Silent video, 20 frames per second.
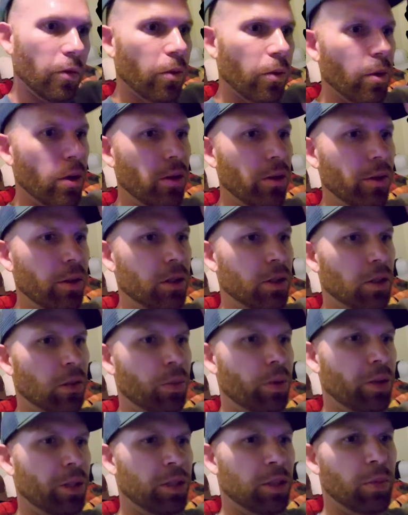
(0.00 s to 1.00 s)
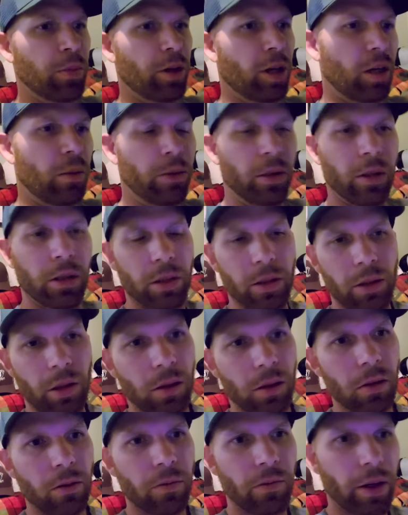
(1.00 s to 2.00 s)
whether it's the police department,
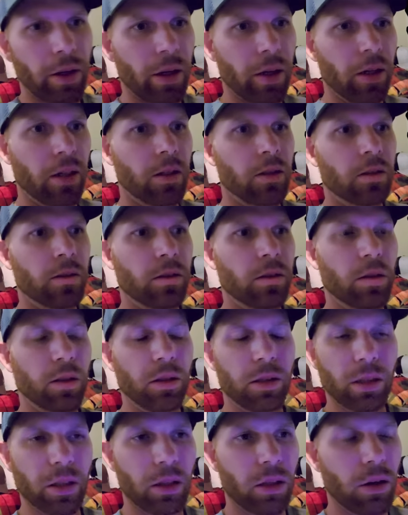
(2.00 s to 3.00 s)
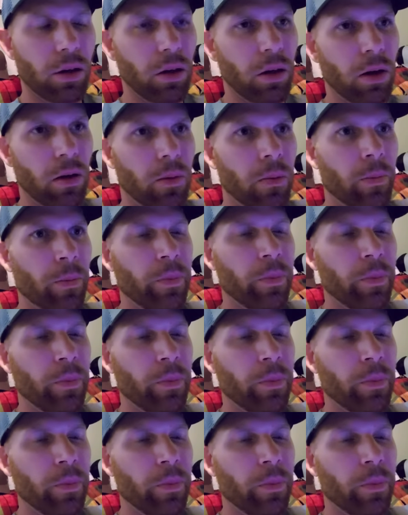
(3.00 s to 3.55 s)
internal affairs, the city hall.